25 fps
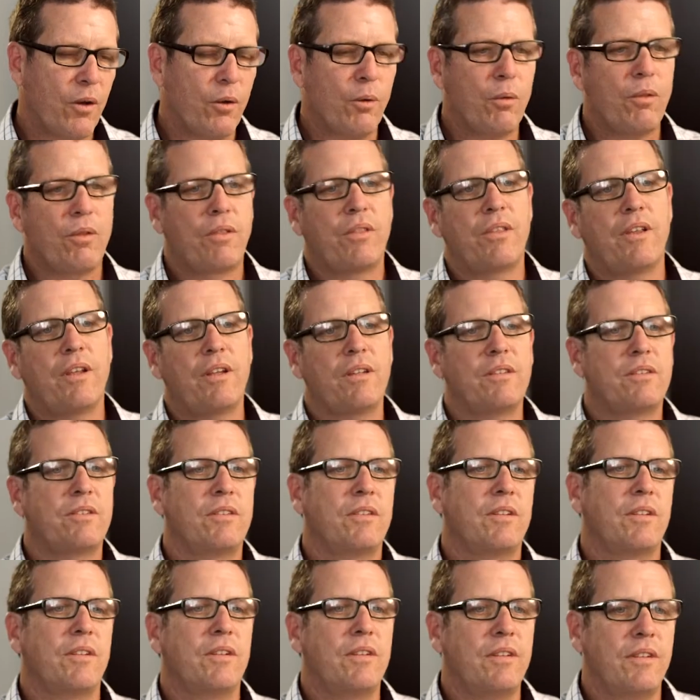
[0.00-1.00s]
all the things
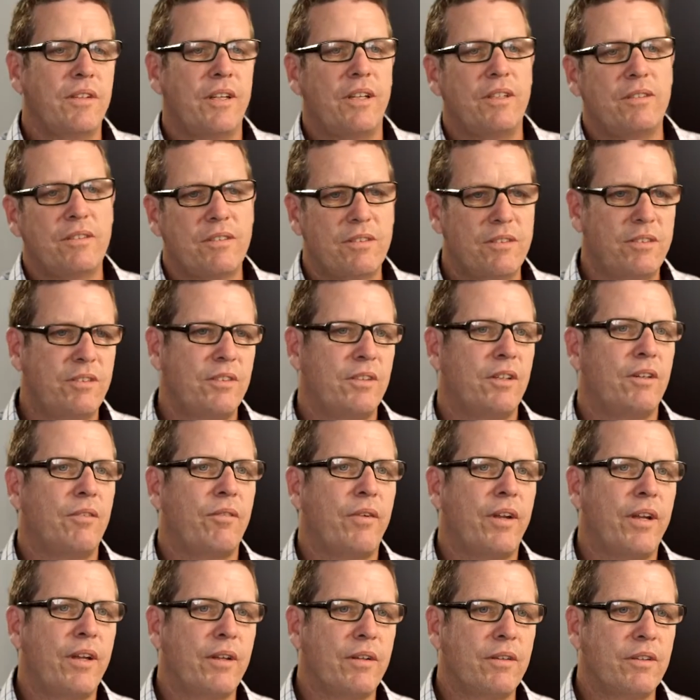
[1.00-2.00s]
that needs to sit
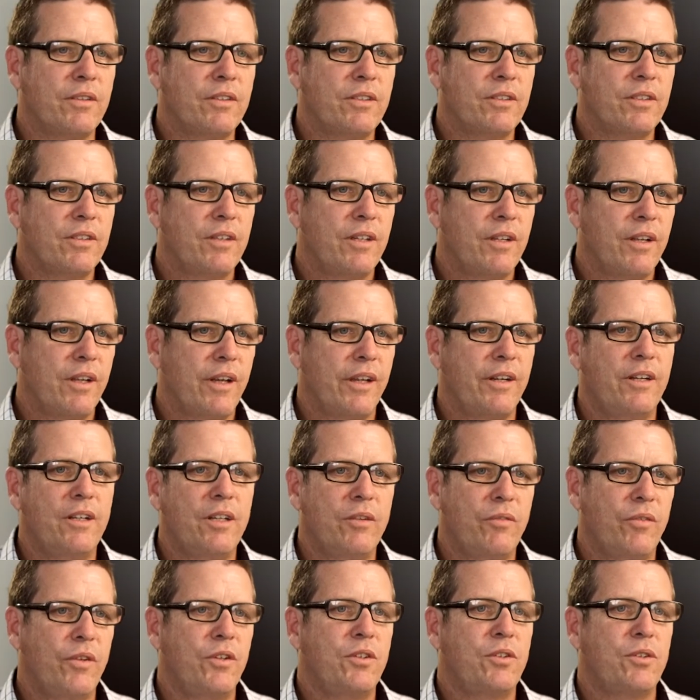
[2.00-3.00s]
around an
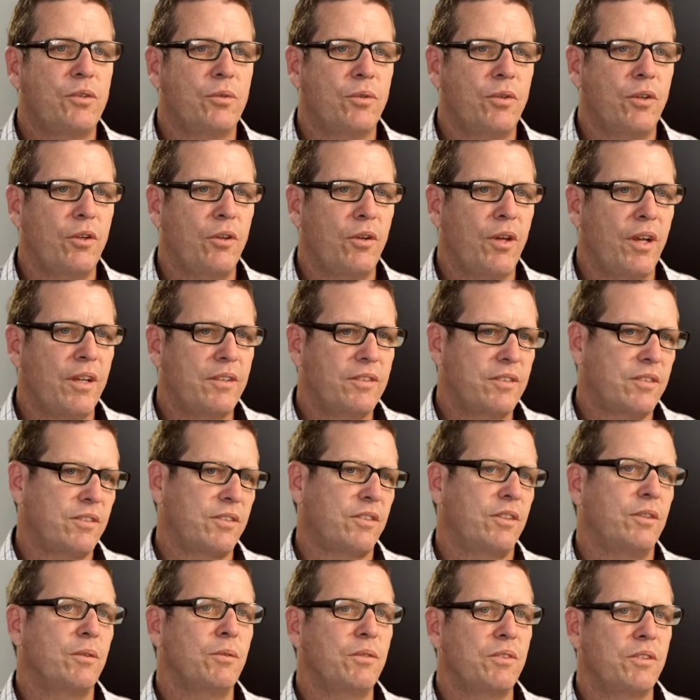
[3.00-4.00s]
individual who has a
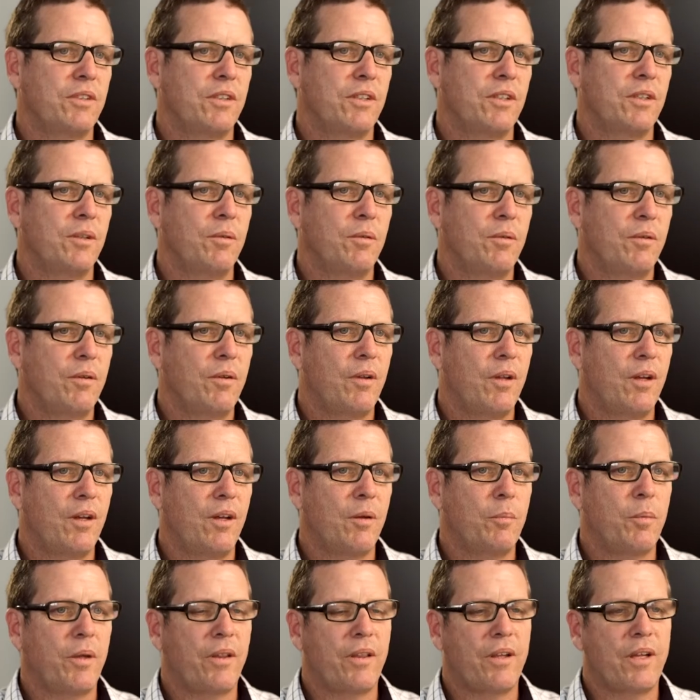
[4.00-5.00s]
skill set
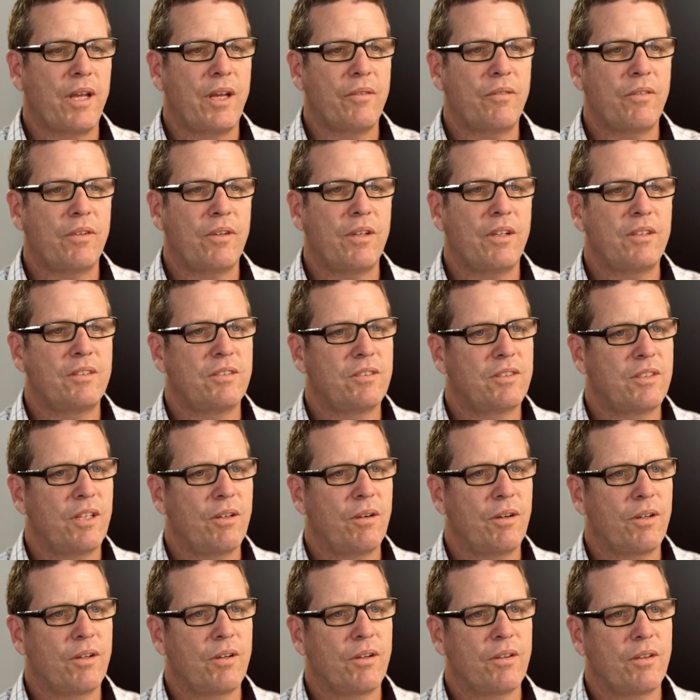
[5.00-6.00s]
uh, but they haven't
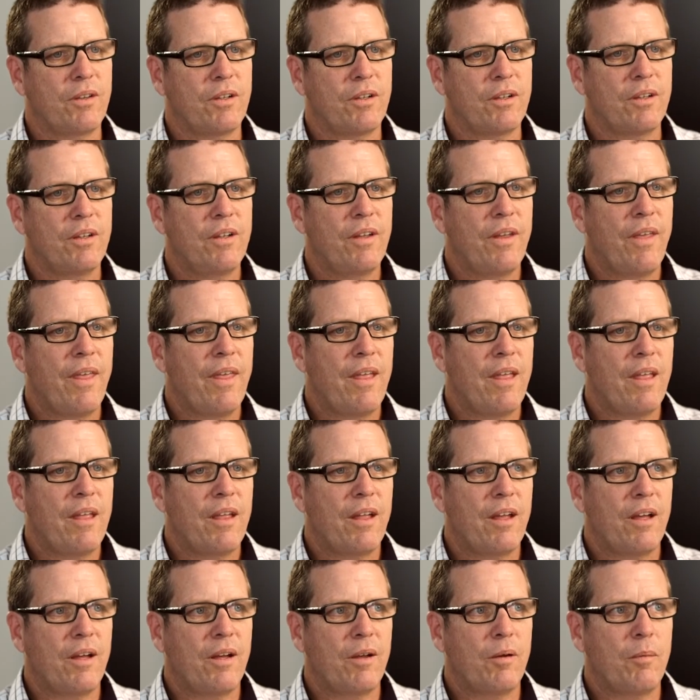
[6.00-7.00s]
necessarily got the
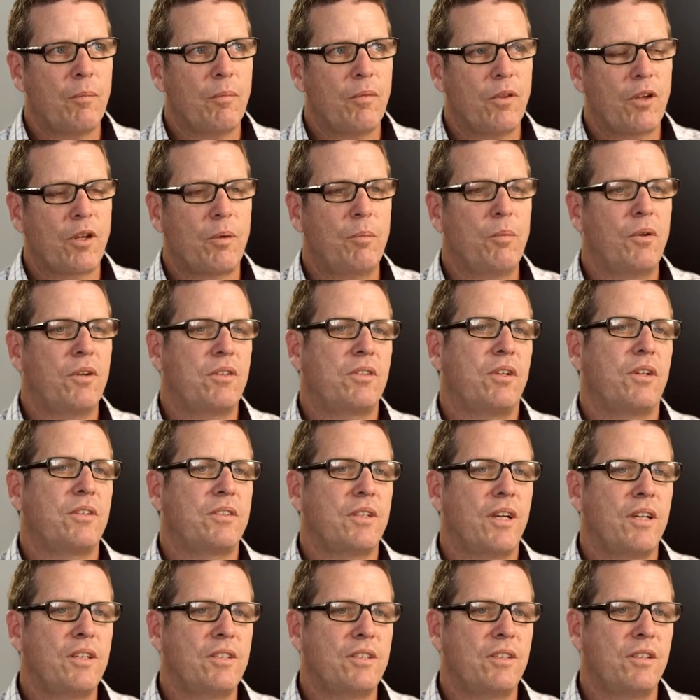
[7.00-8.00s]
um, the
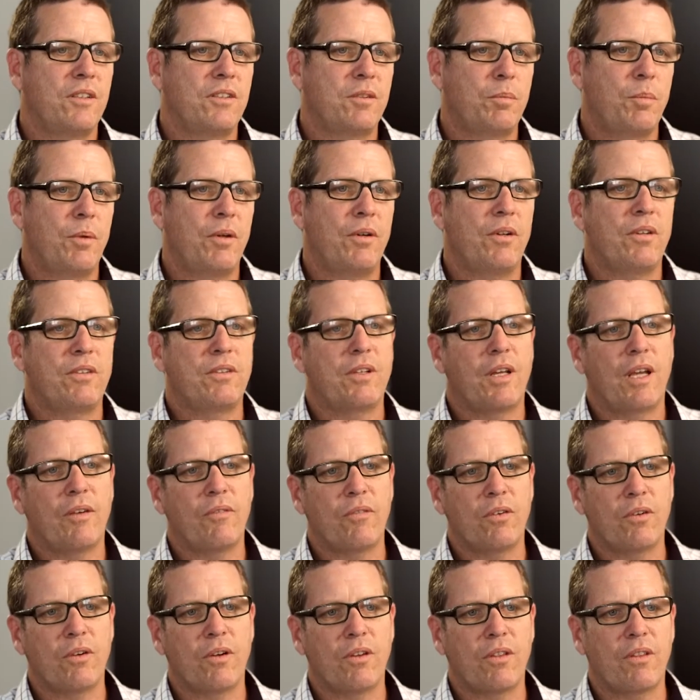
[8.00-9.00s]
commercialization experience. They
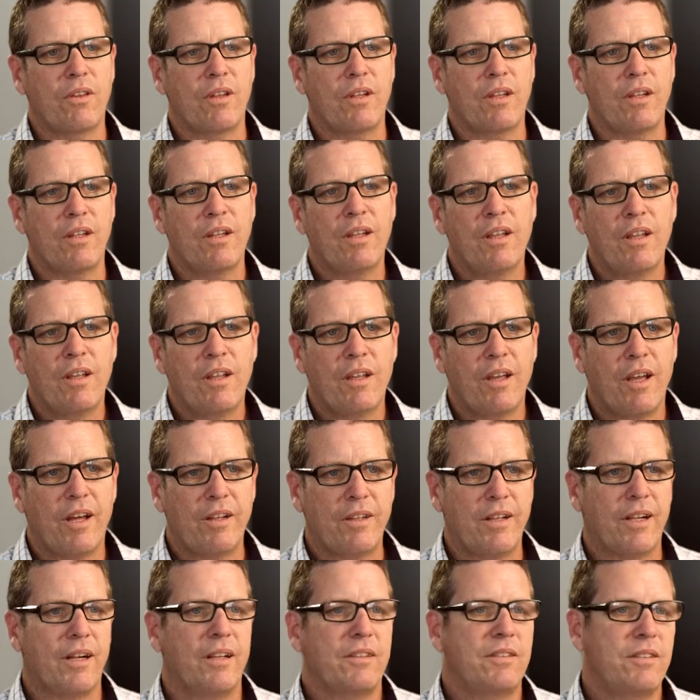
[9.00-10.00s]
haven't got the
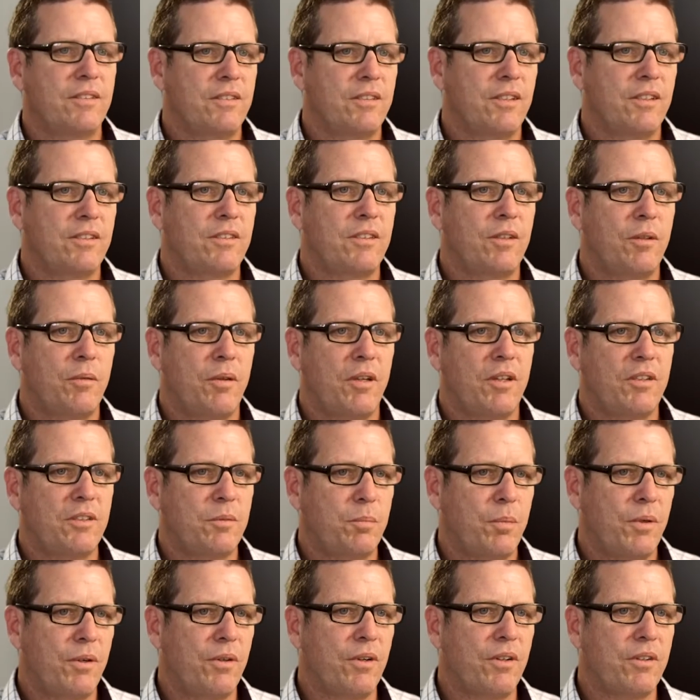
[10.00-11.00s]
analysis ex
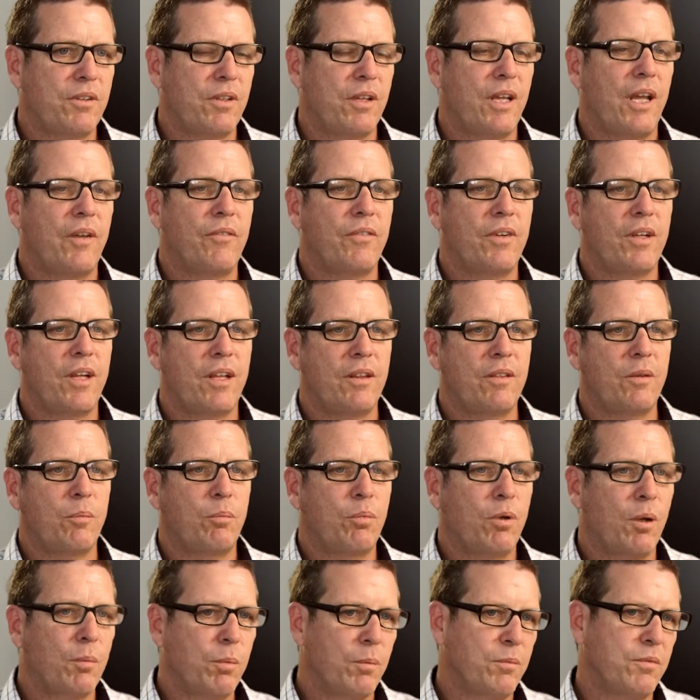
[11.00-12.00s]
experience. They haven't had the
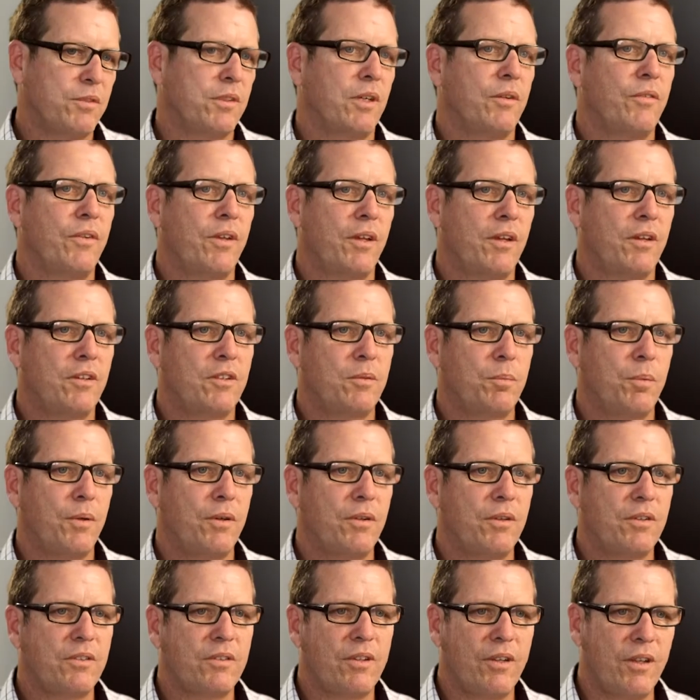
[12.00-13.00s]
problem solving
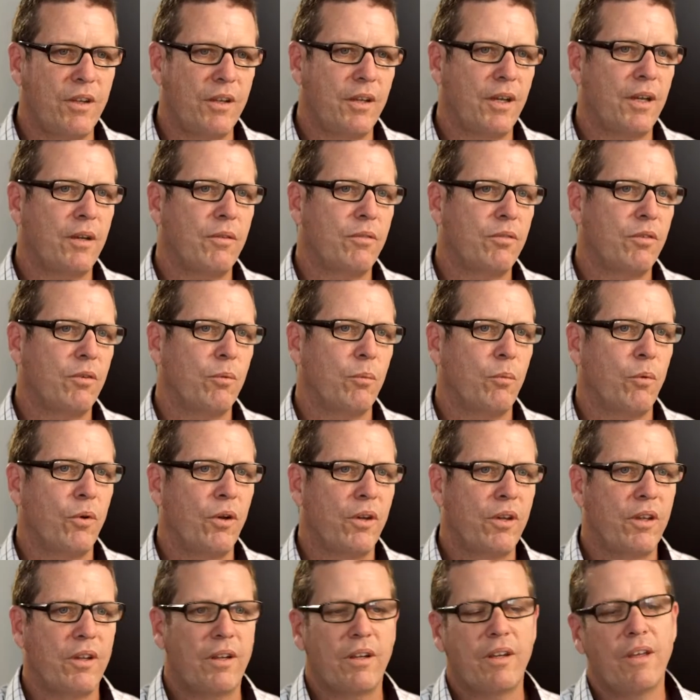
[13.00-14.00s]
experience that you get from
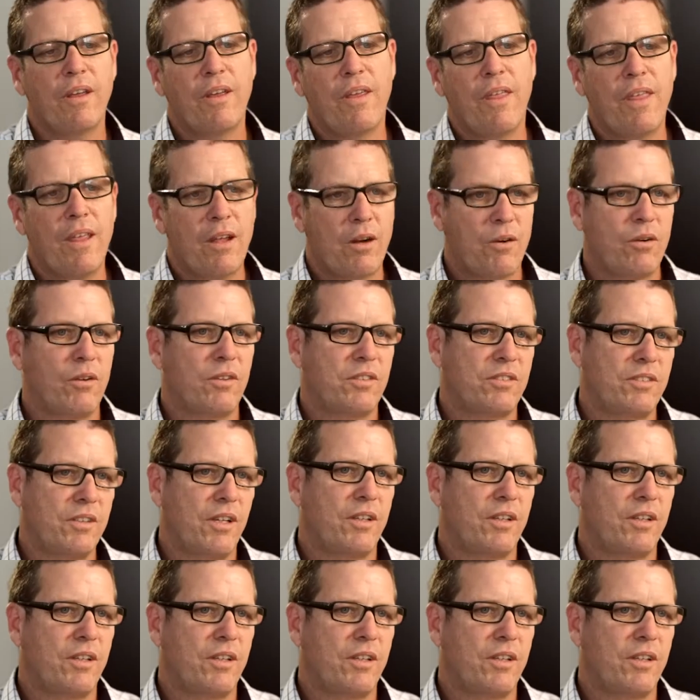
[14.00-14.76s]
working cross